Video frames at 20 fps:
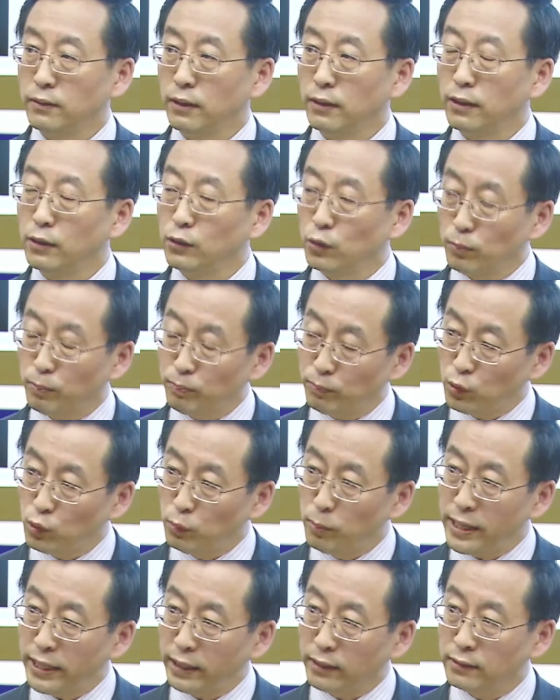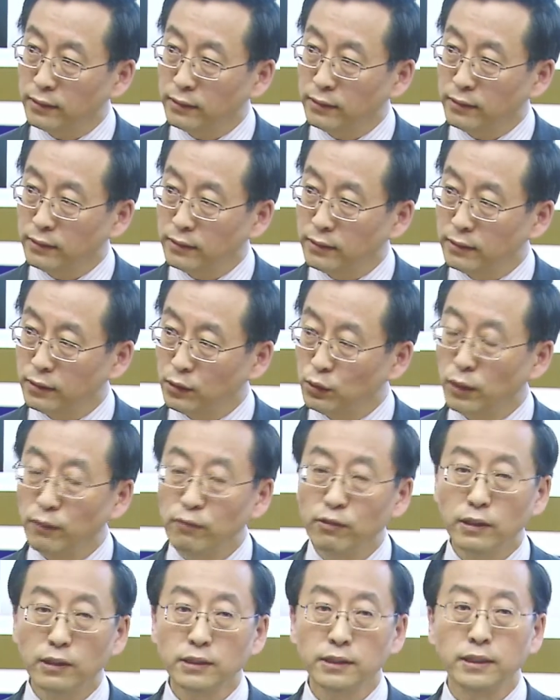to make the
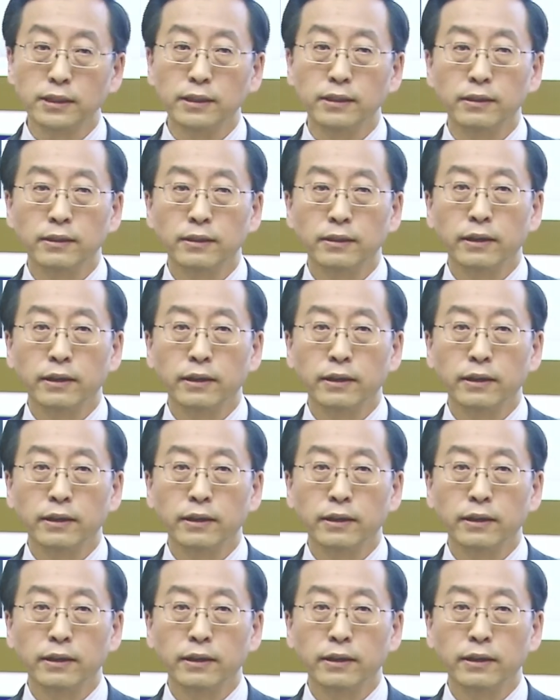university